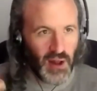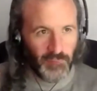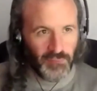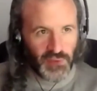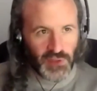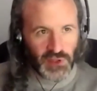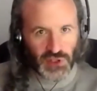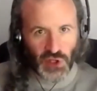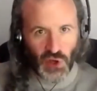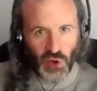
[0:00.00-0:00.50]

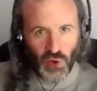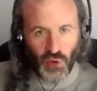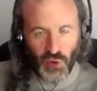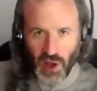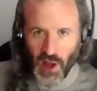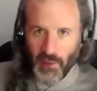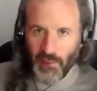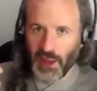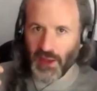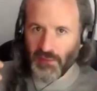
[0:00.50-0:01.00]
So, I
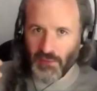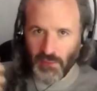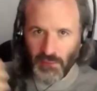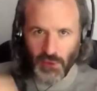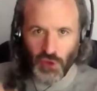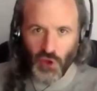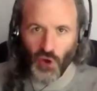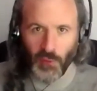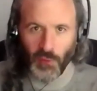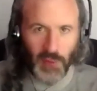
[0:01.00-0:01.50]
mean,
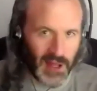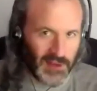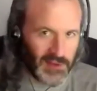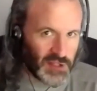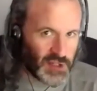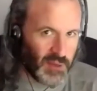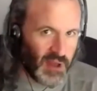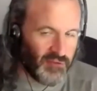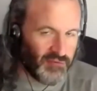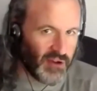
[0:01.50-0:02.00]
your mileage
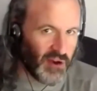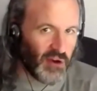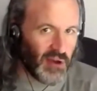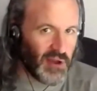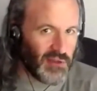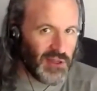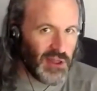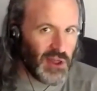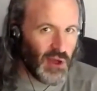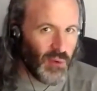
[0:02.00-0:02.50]
may vary in
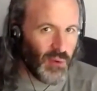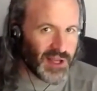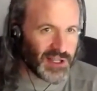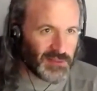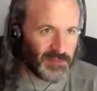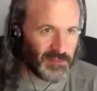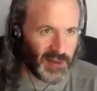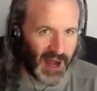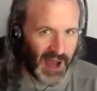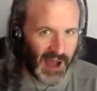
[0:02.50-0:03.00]
the US,
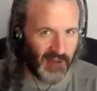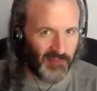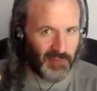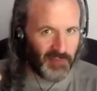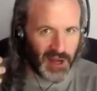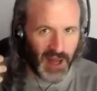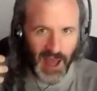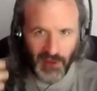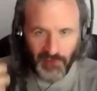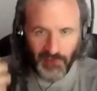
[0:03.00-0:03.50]
but I've been
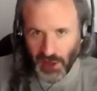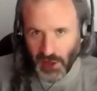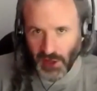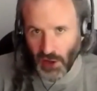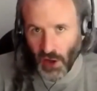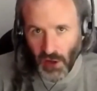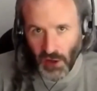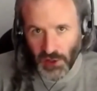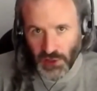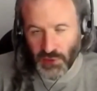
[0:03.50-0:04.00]
having
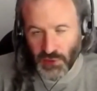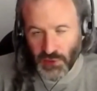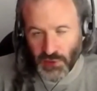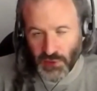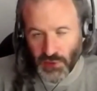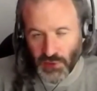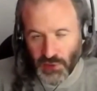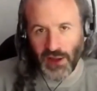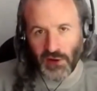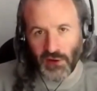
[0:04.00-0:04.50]
calls with
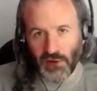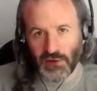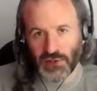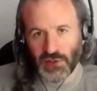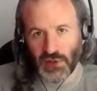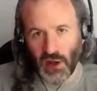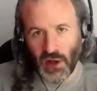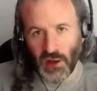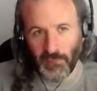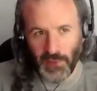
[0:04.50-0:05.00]
bankers
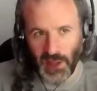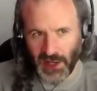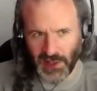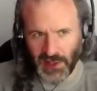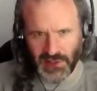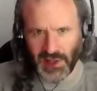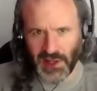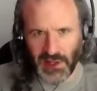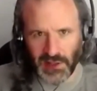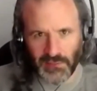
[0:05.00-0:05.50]
and it's
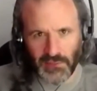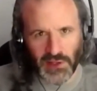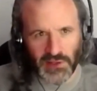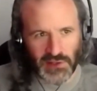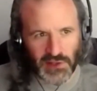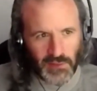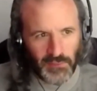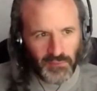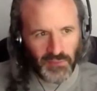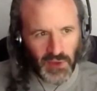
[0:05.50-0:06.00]

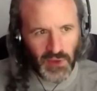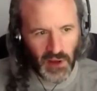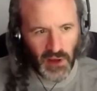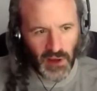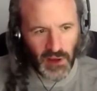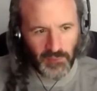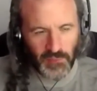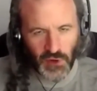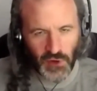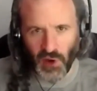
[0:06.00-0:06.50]
a
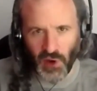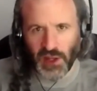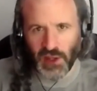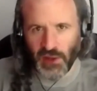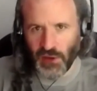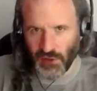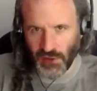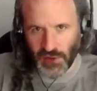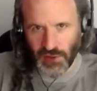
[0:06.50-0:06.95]
credit union.